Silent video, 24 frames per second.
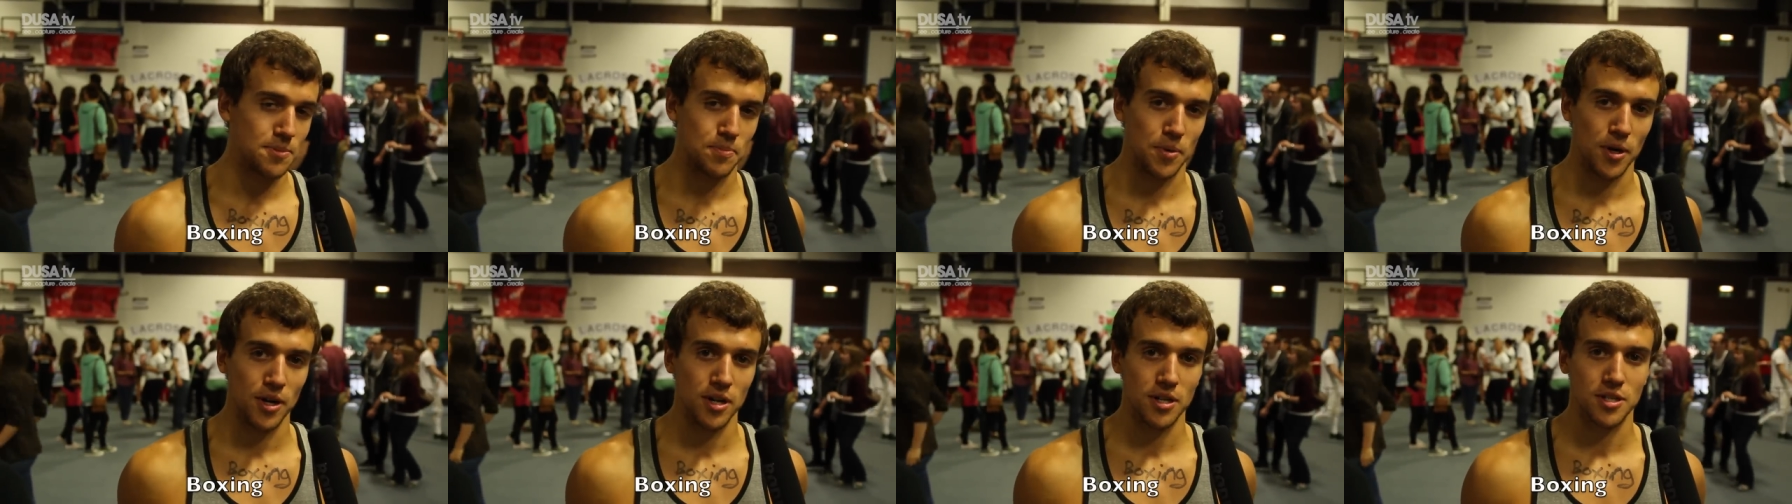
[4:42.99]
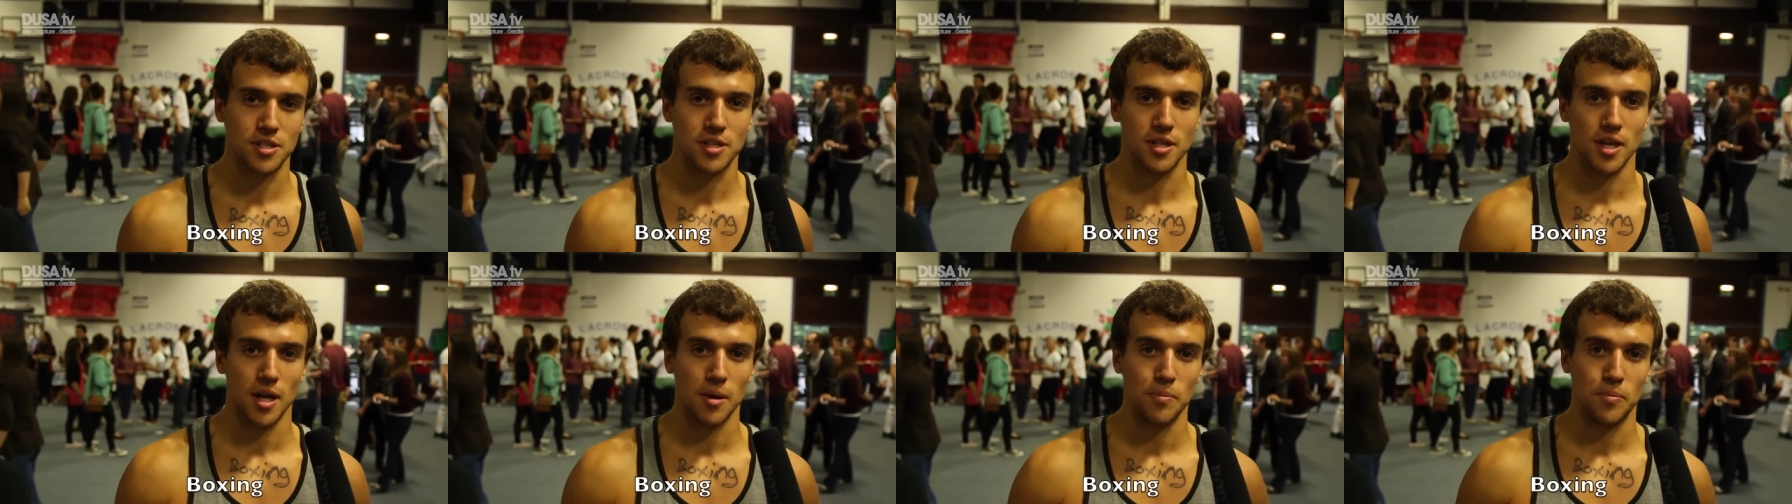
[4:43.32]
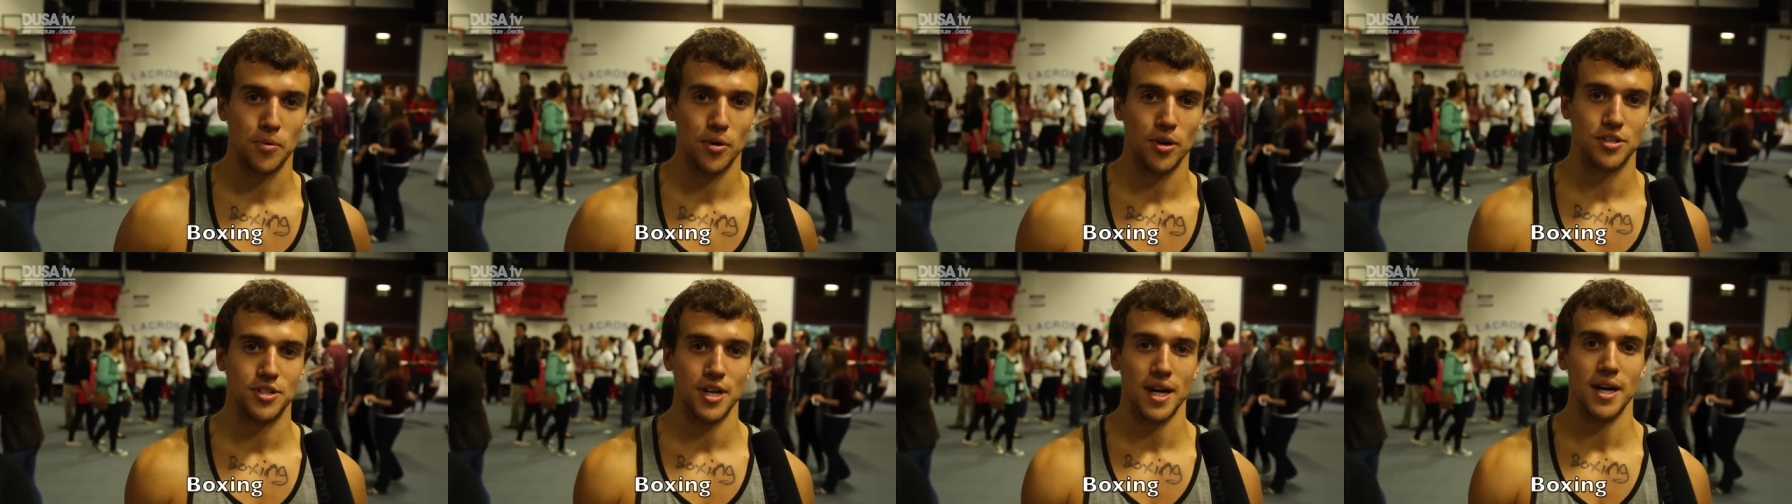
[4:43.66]
sports club,
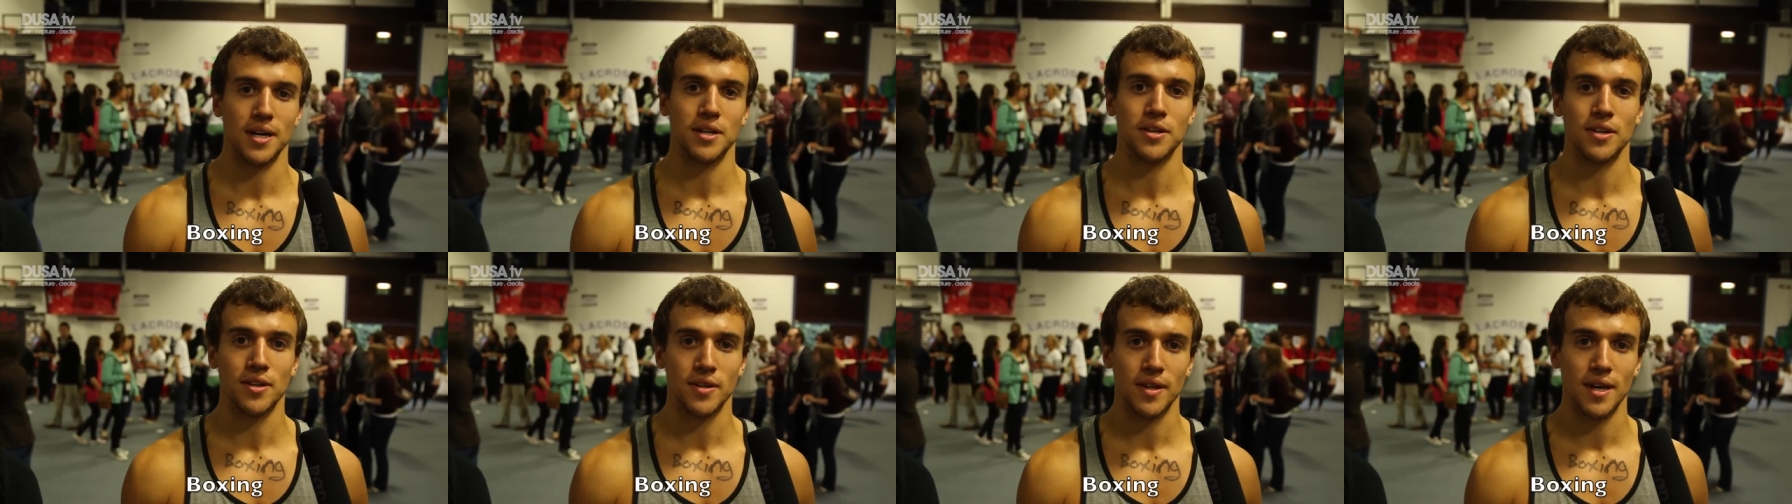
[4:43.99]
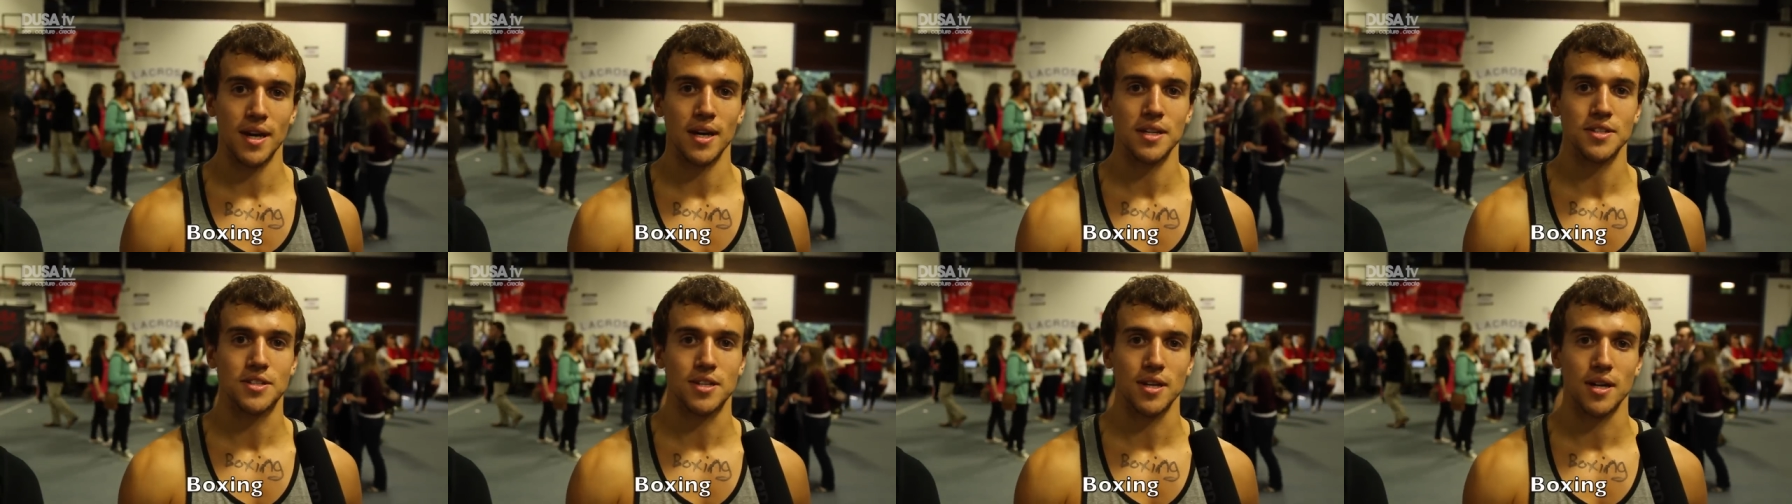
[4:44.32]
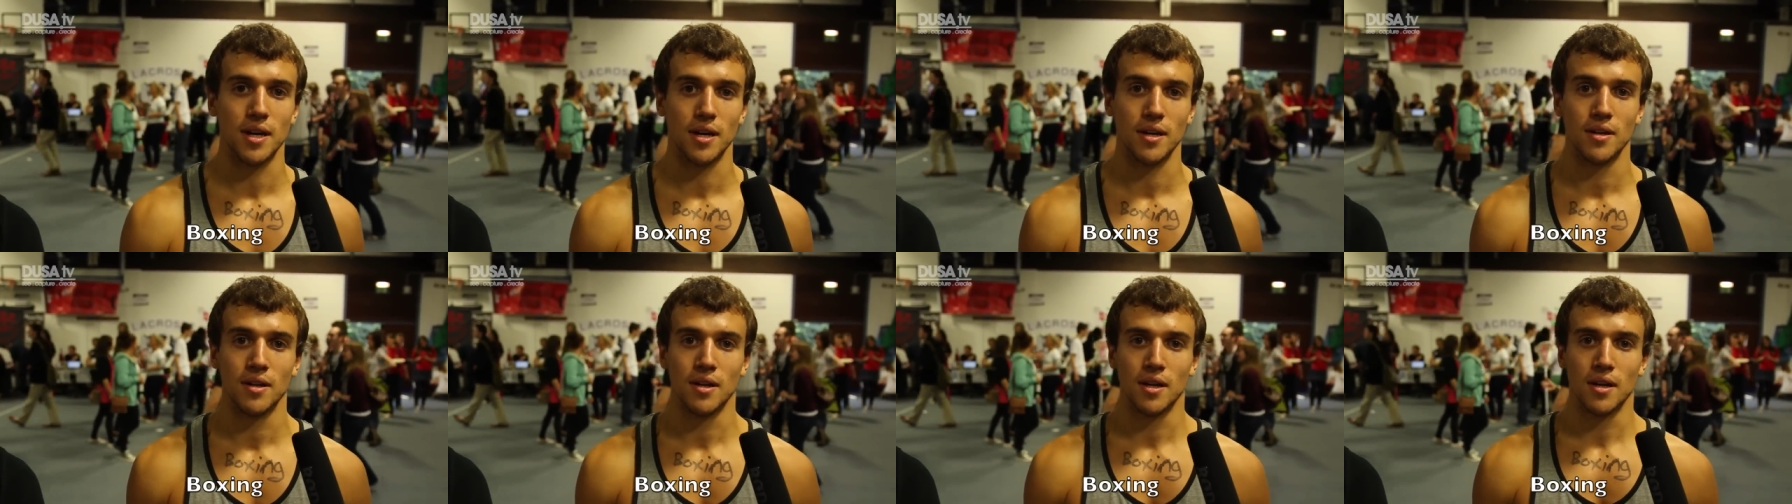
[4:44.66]
we're genuinely
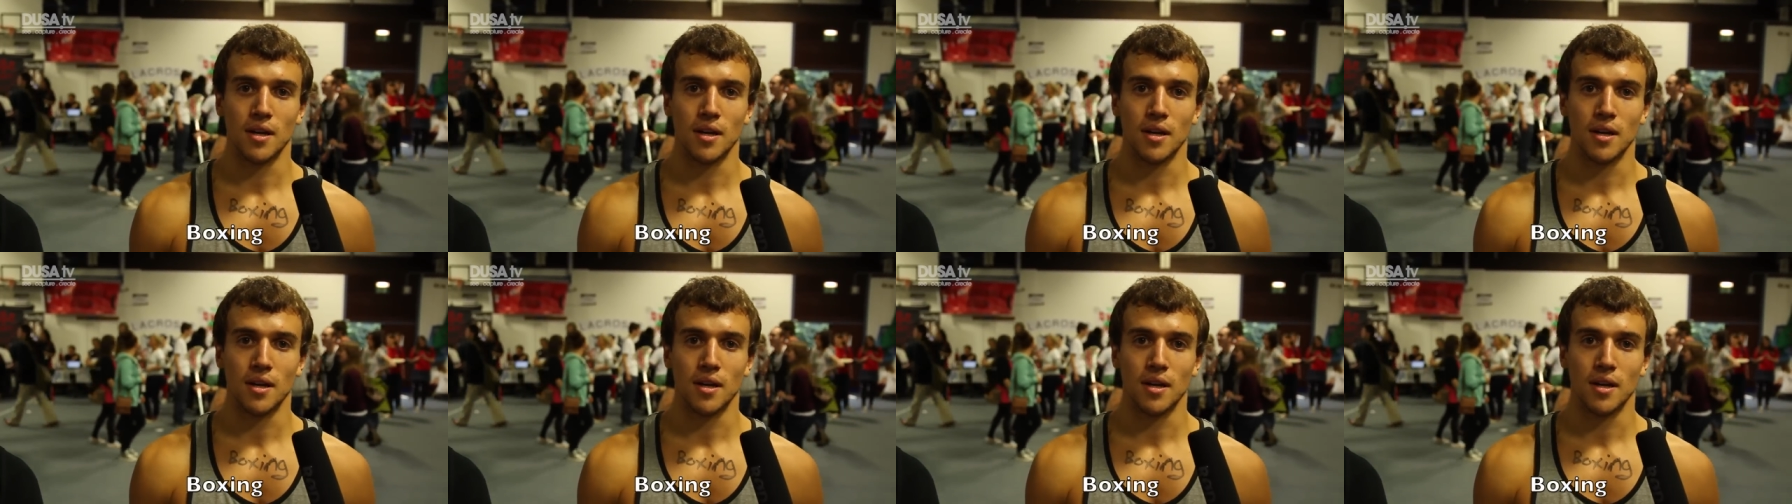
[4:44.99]
into